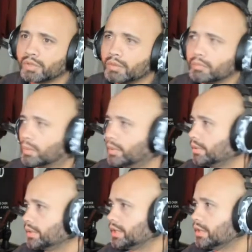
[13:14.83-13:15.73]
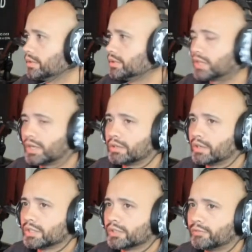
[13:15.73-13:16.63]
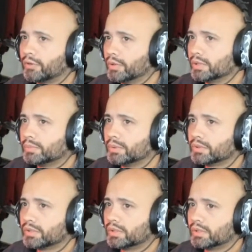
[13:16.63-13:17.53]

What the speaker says: But we already know his character has a focus booster,